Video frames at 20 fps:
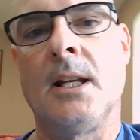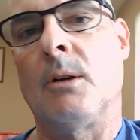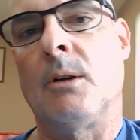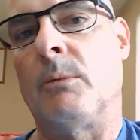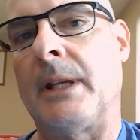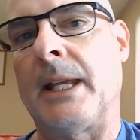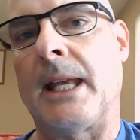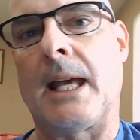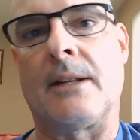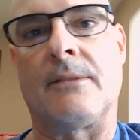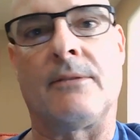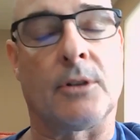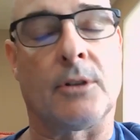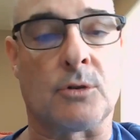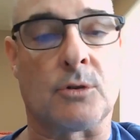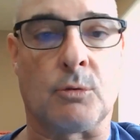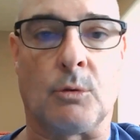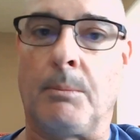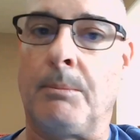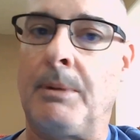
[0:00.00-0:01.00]
We had
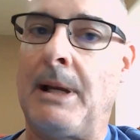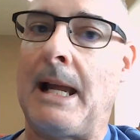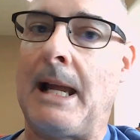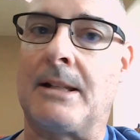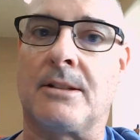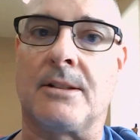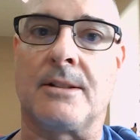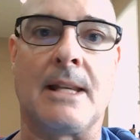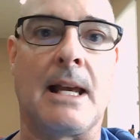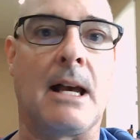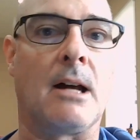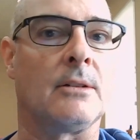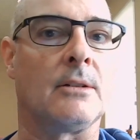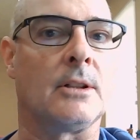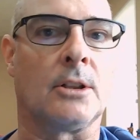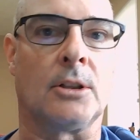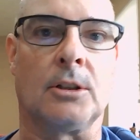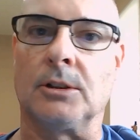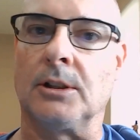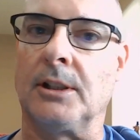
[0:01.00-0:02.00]
virtual patches out
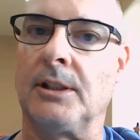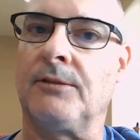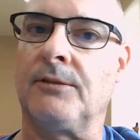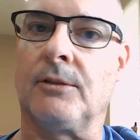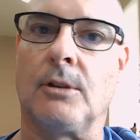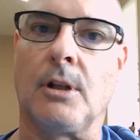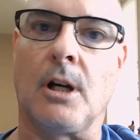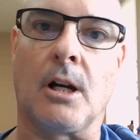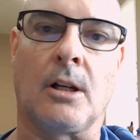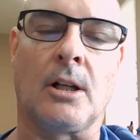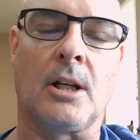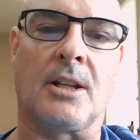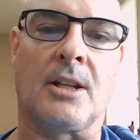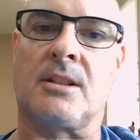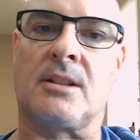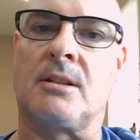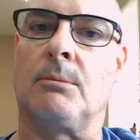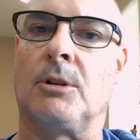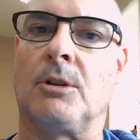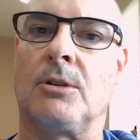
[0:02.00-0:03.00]
early for our
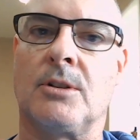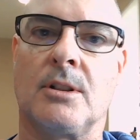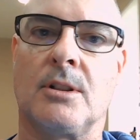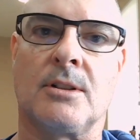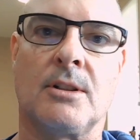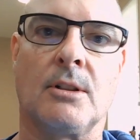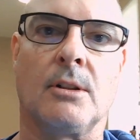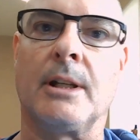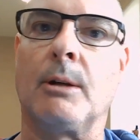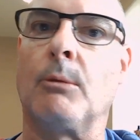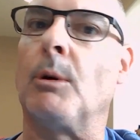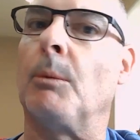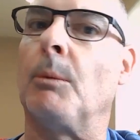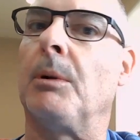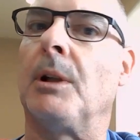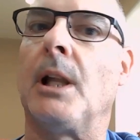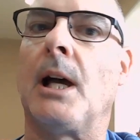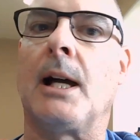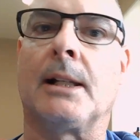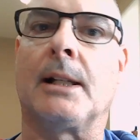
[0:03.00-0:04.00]
customers, and so they were
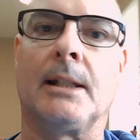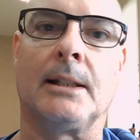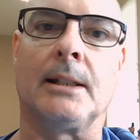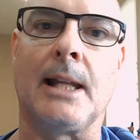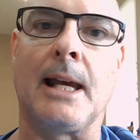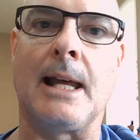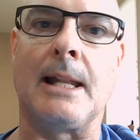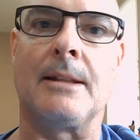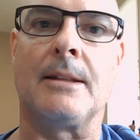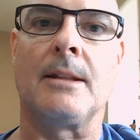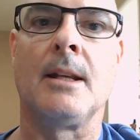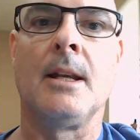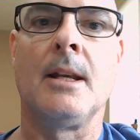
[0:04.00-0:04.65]
blocking that